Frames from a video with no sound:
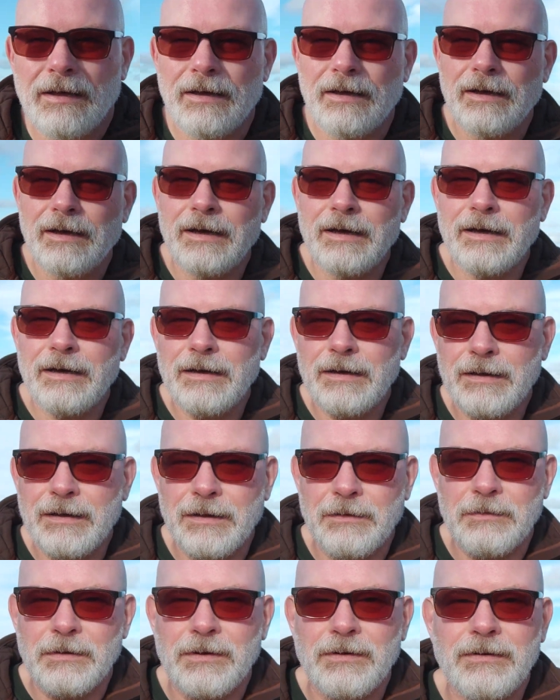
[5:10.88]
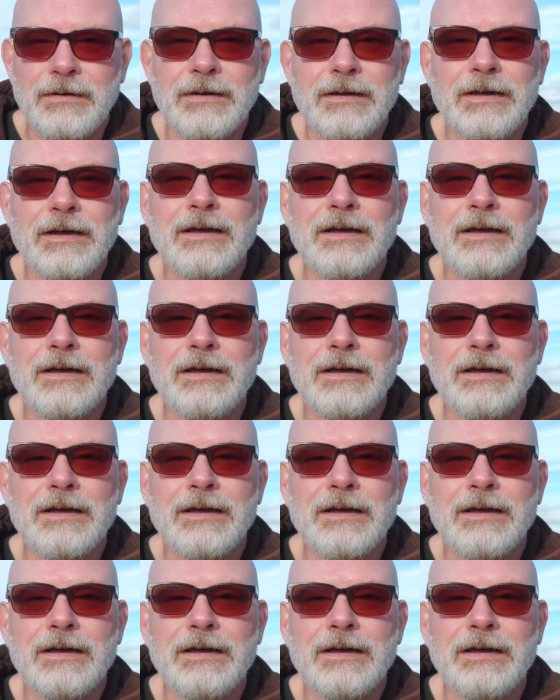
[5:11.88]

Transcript: There we go.